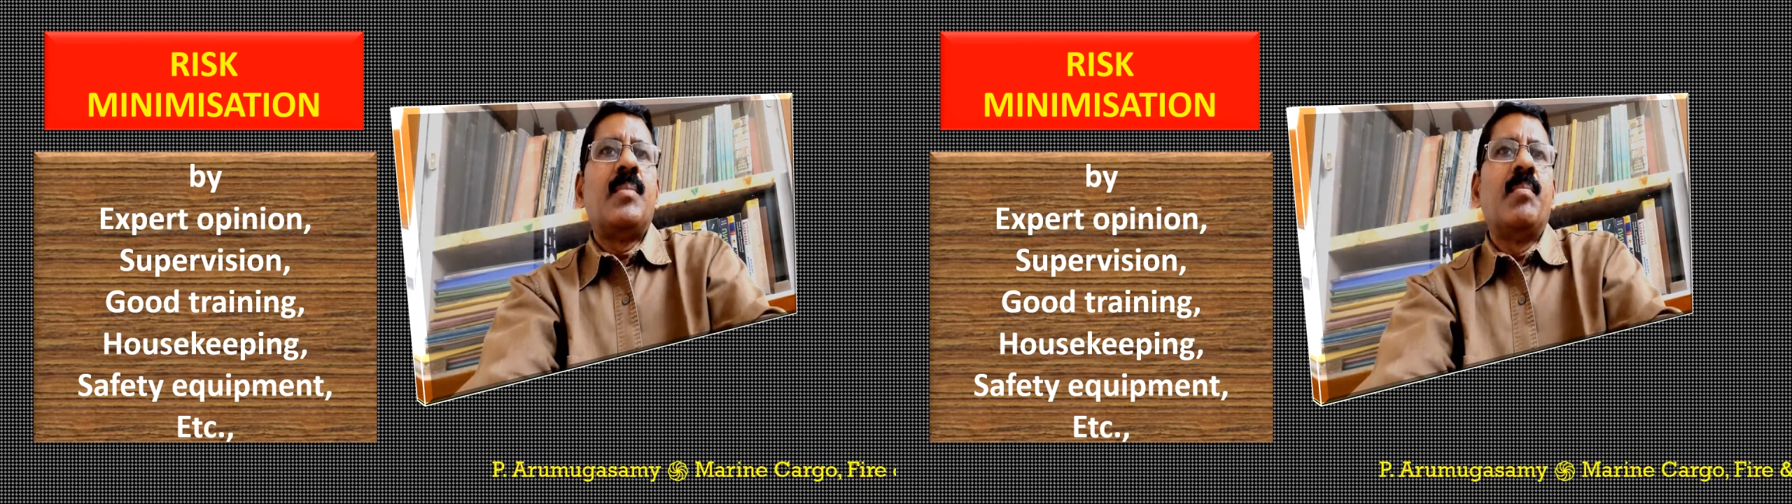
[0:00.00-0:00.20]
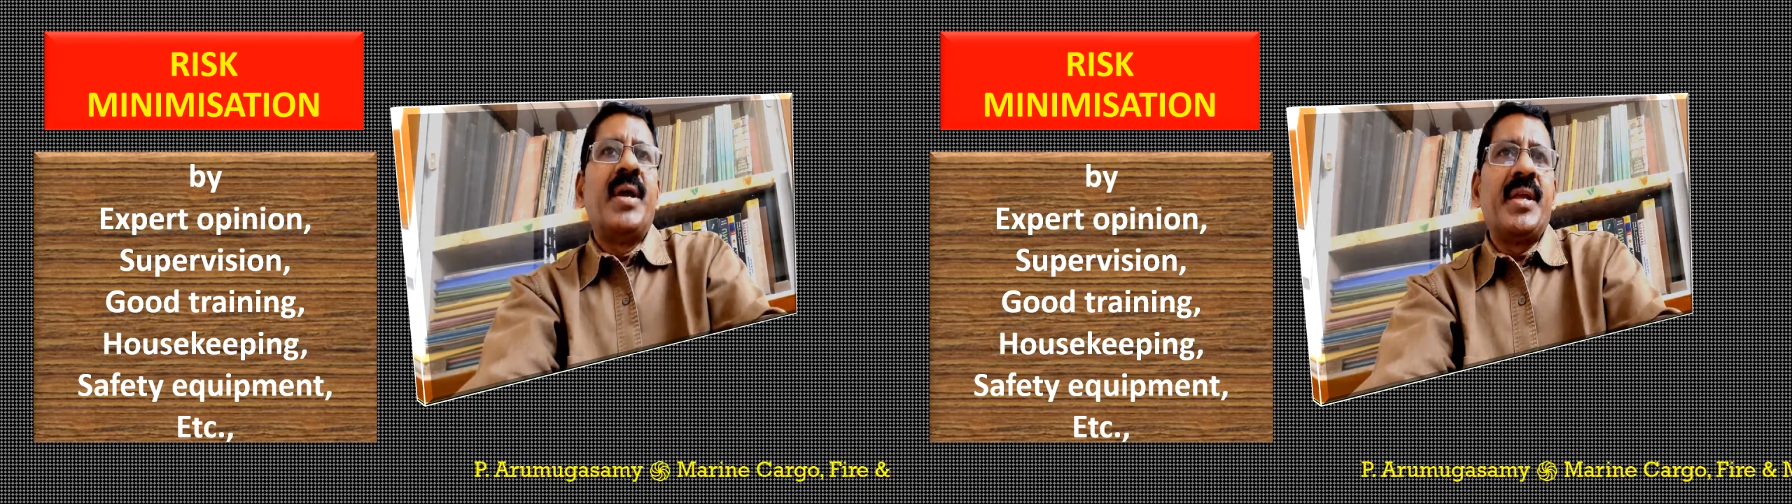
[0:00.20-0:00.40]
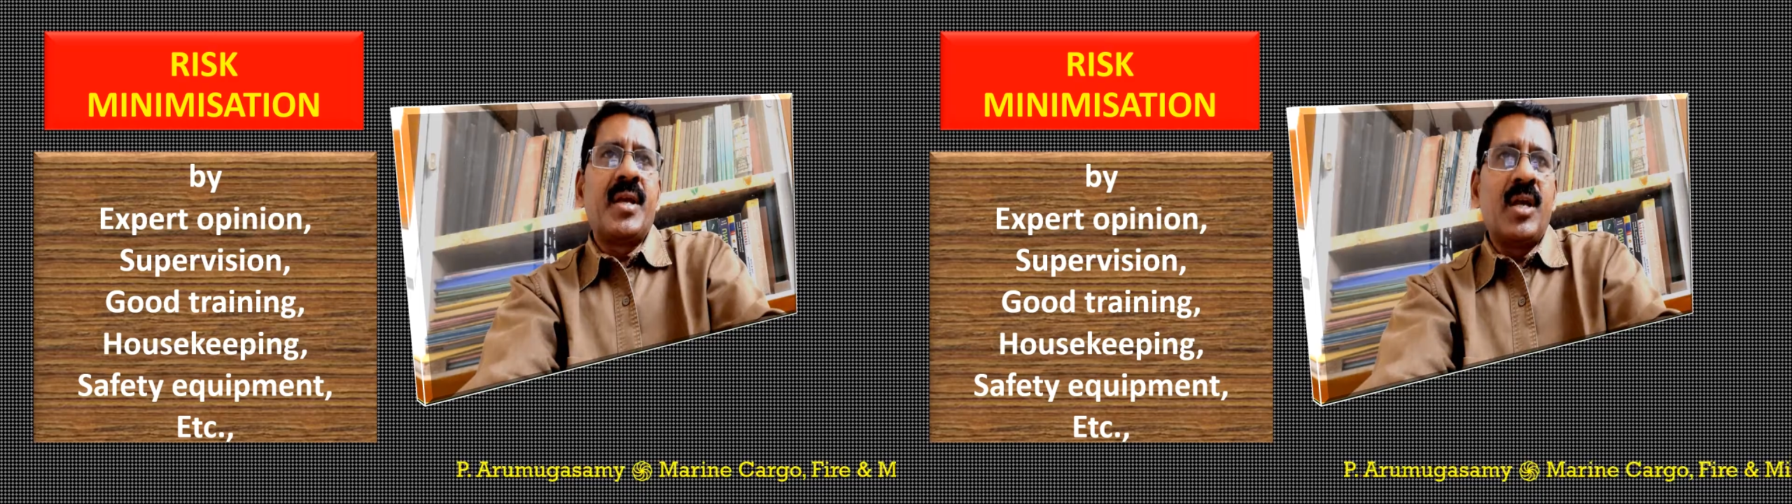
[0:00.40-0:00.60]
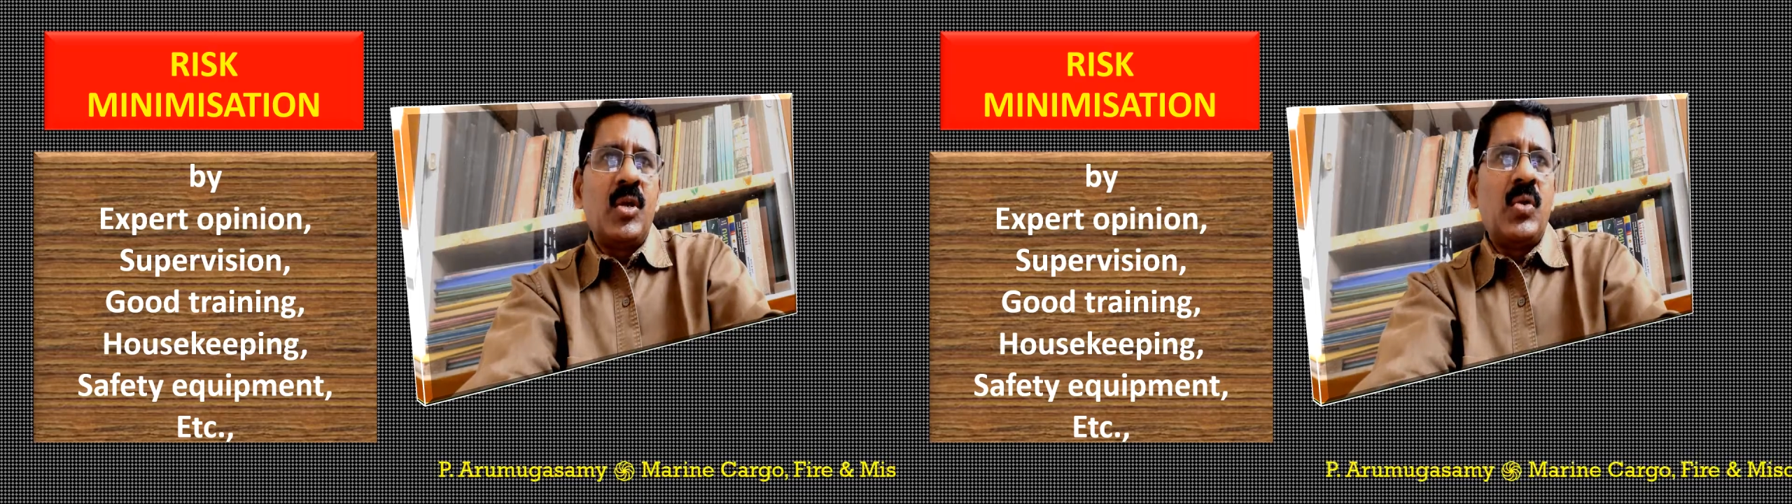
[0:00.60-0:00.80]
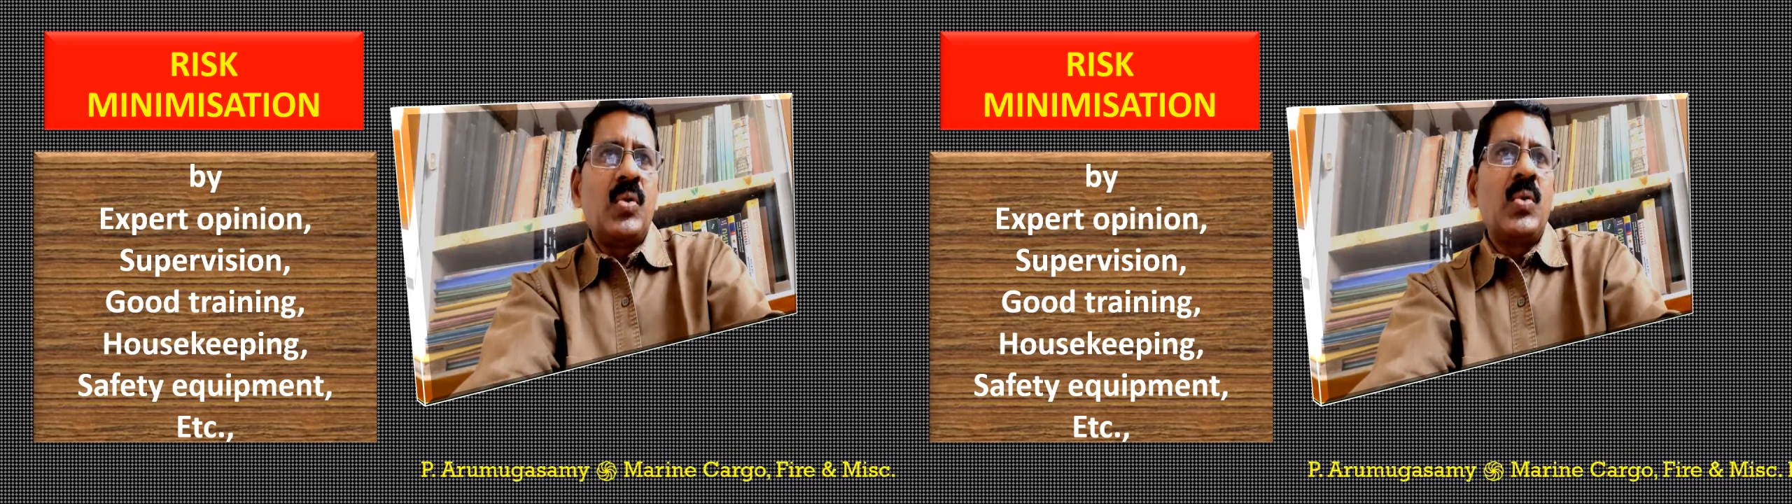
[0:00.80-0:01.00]
by
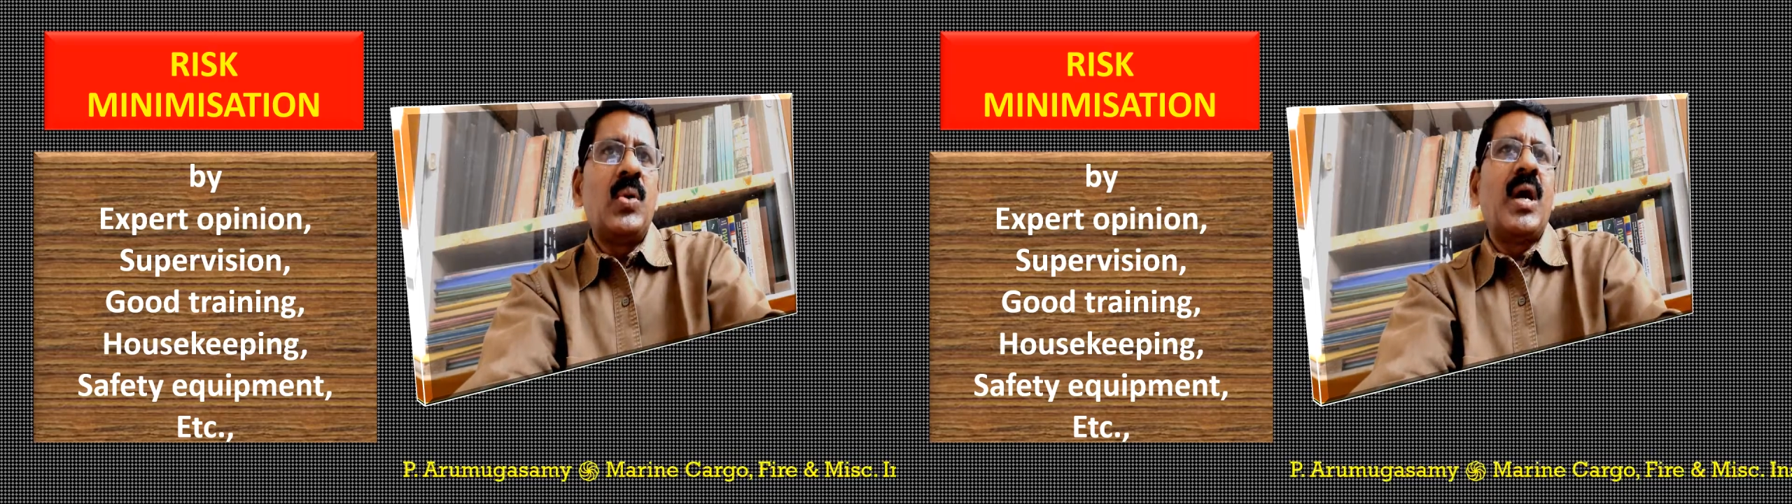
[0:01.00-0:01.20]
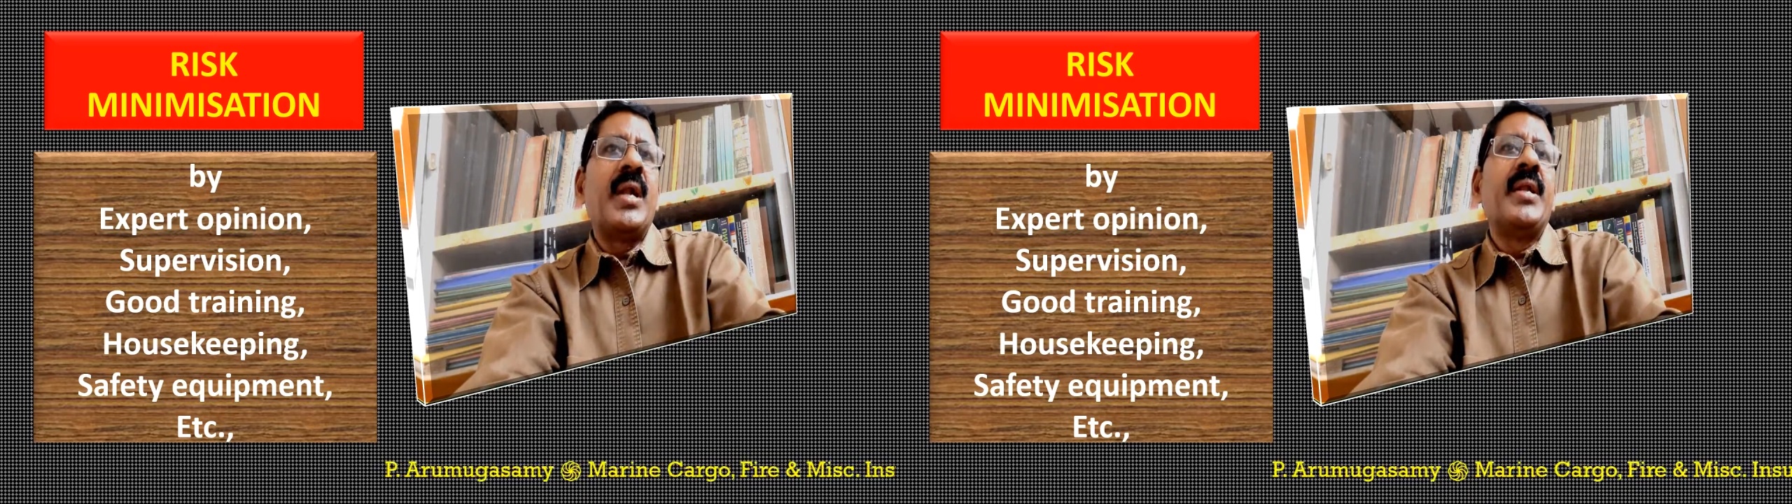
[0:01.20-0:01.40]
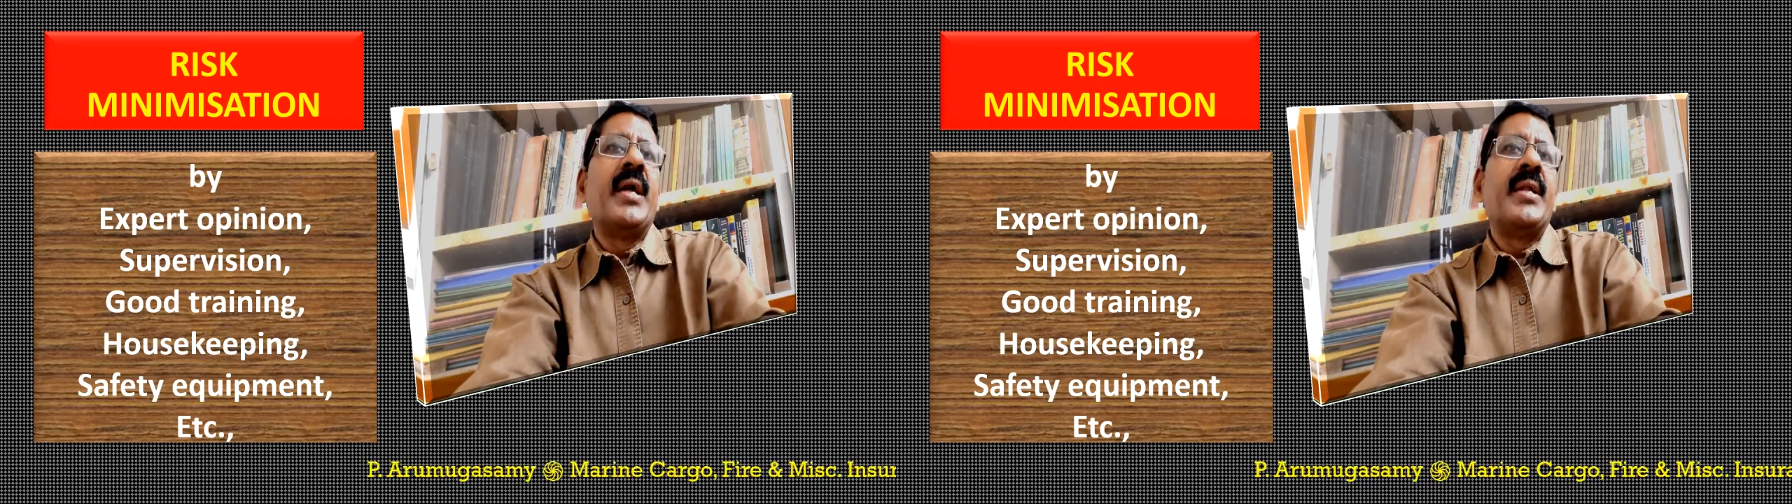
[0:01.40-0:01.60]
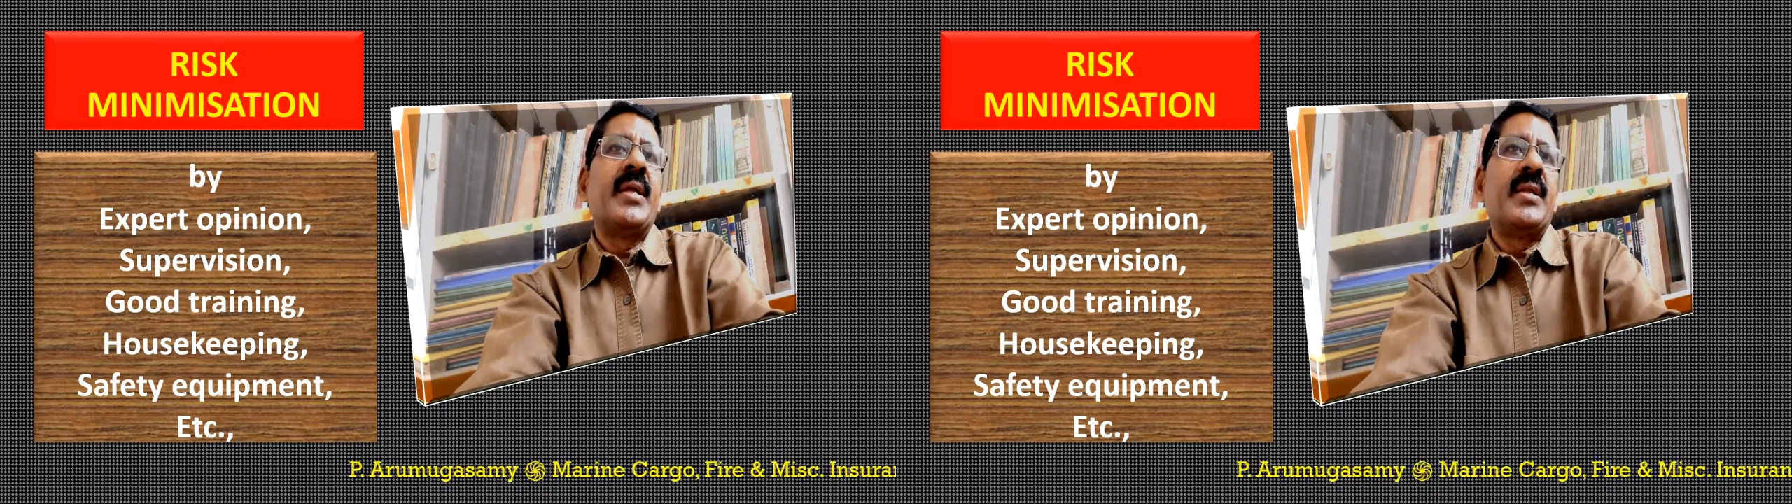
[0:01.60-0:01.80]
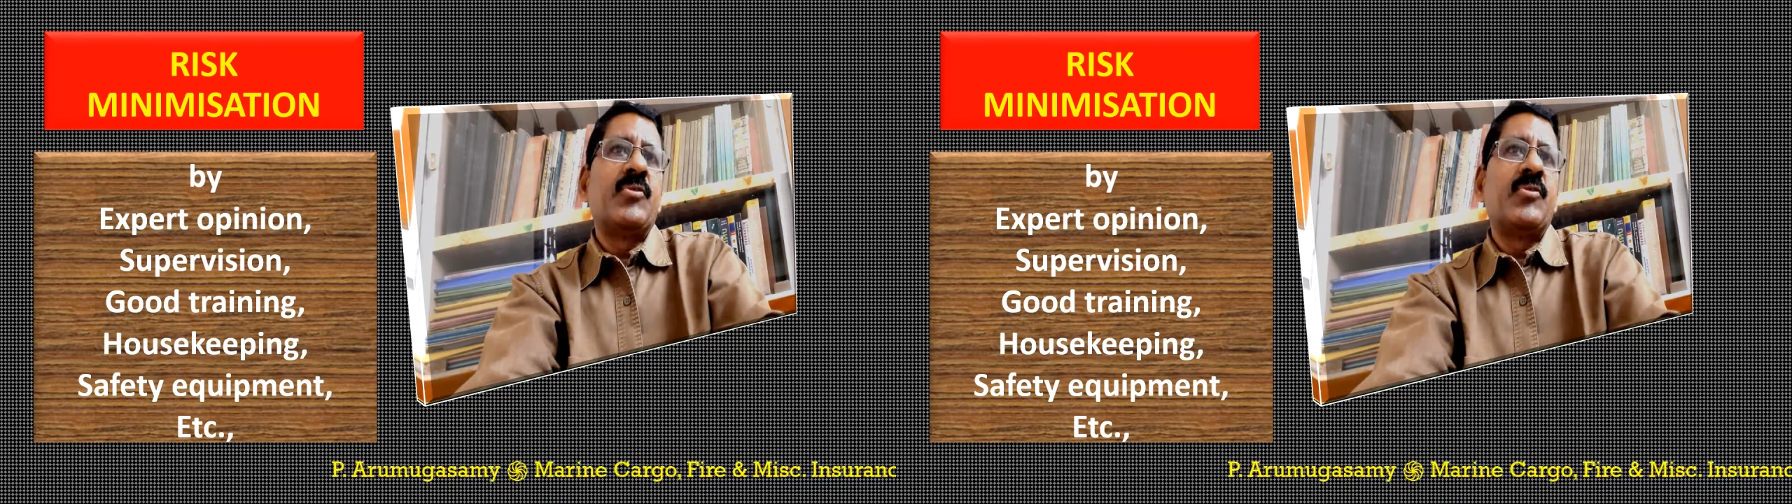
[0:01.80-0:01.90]
control and under